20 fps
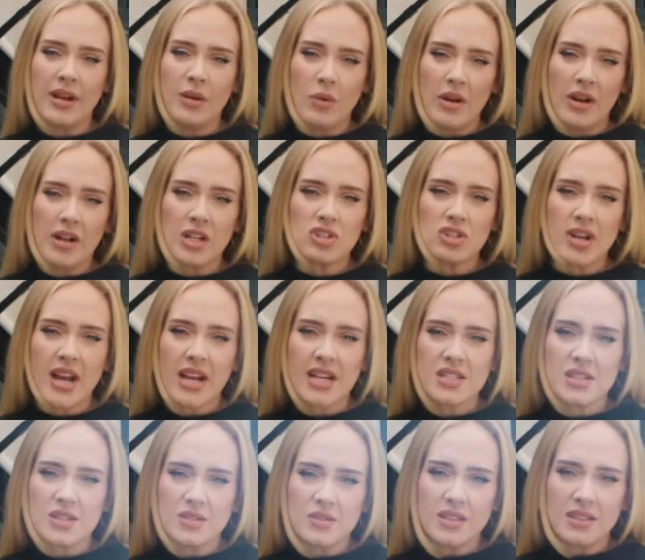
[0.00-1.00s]
Adele's
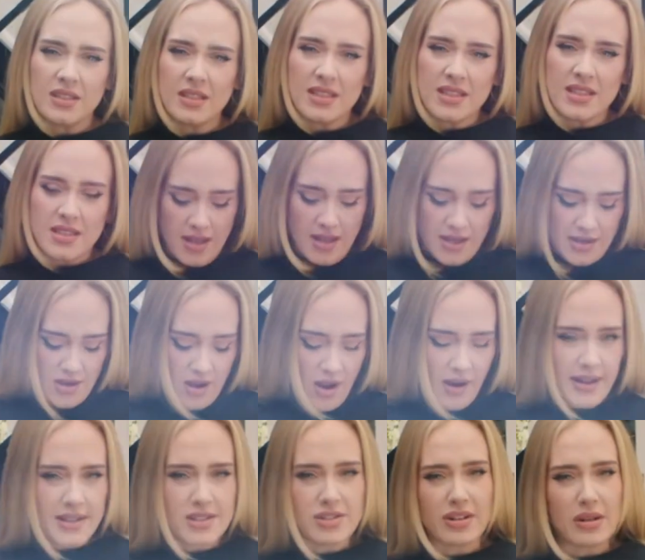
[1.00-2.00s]
rise to fame began with
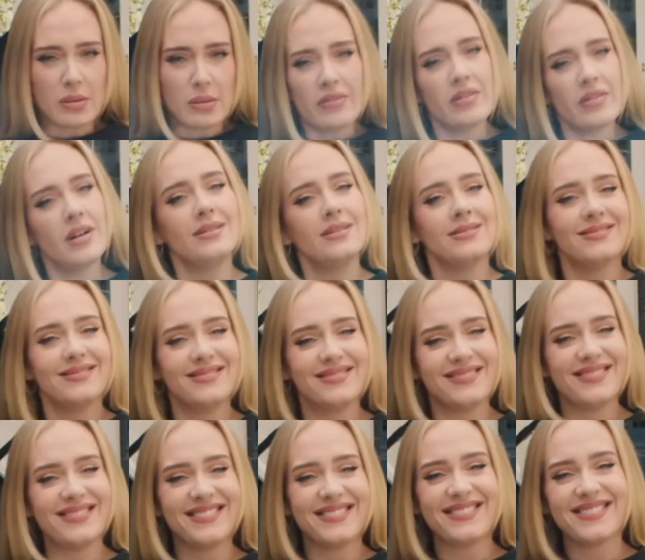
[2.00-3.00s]
her debut album
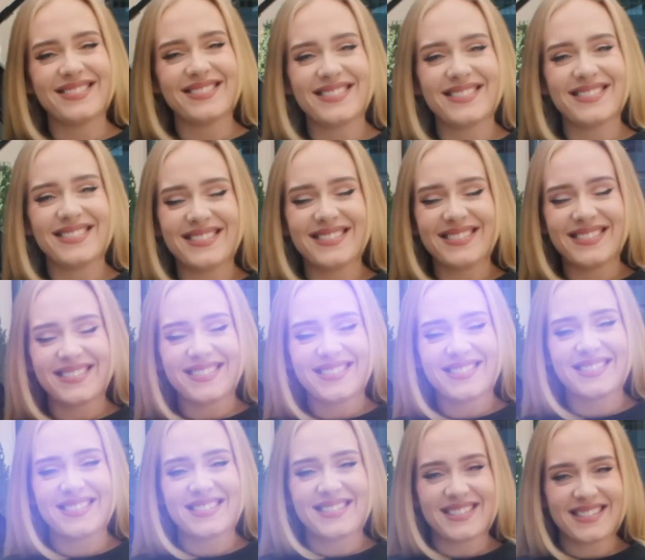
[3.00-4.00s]
19 which showcased
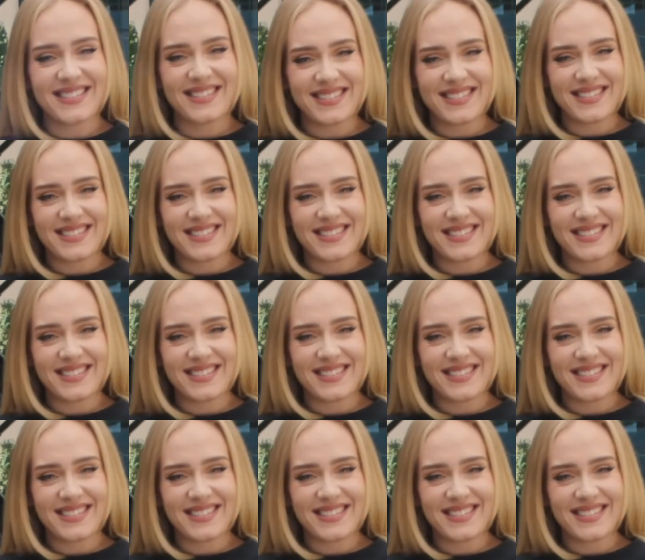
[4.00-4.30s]
her ability to